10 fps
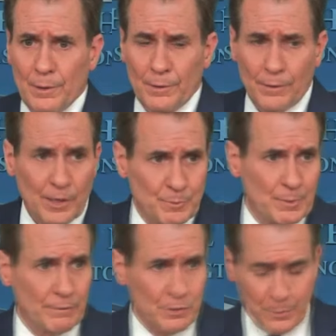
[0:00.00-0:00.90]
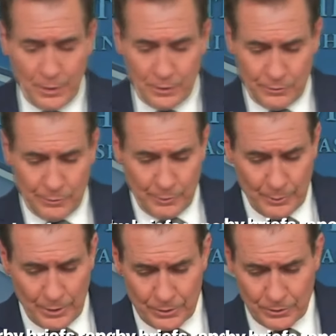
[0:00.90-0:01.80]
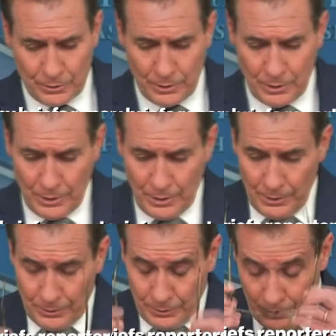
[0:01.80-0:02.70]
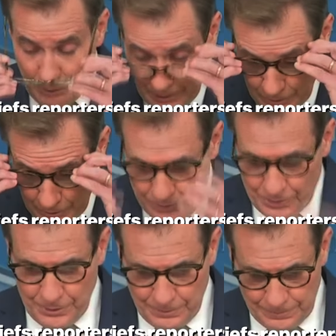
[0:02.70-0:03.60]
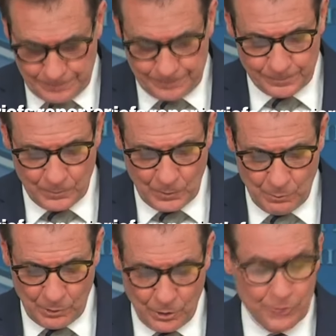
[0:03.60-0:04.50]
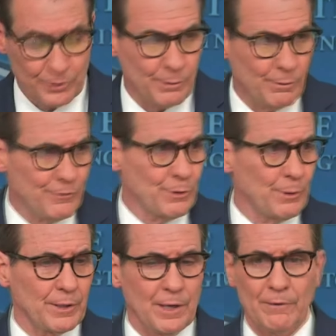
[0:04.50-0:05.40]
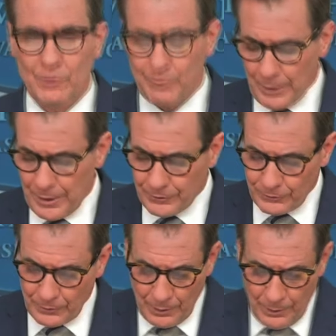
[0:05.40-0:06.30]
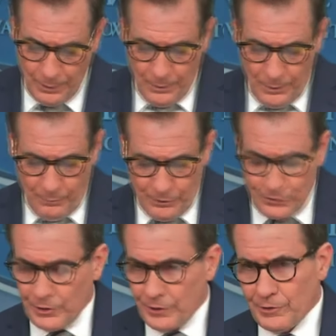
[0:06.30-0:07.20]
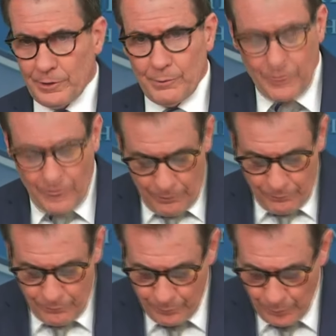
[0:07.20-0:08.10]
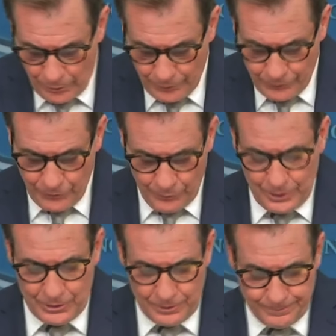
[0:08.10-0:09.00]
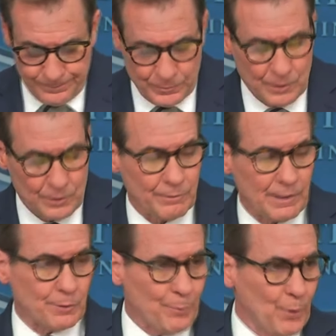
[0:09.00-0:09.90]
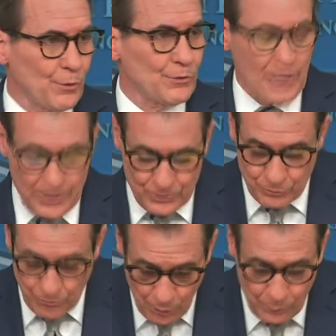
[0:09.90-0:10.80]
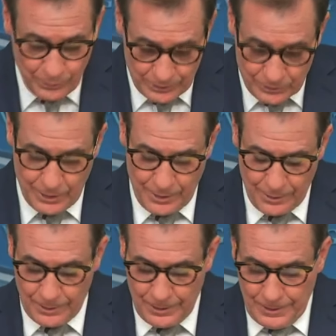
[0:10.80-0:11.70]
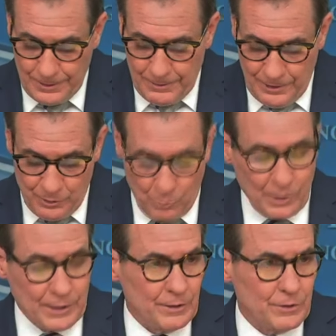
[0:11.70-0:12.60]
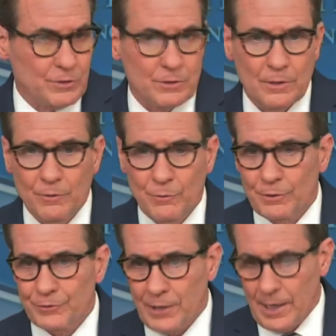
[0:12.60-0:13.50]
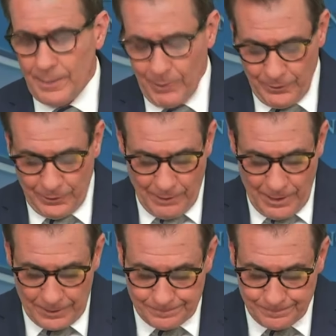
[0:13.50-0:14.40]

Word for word: There has been a response from Hamas to the hostage deal. We're currently reviewing that response, and we're discussing it with our partners in the region. Director Burns, as you know, is there, and he's working this in real time on the ground.